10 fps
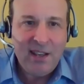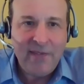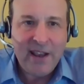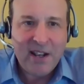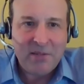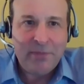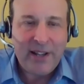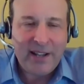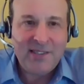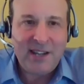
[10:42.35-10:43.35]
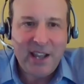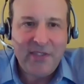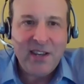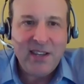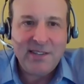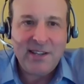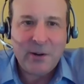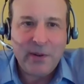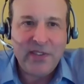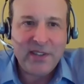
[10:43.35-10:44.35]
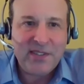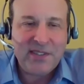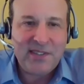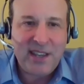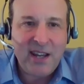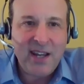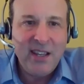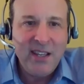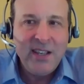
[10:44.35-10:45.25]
and that complexity, I think, is here with us to stay.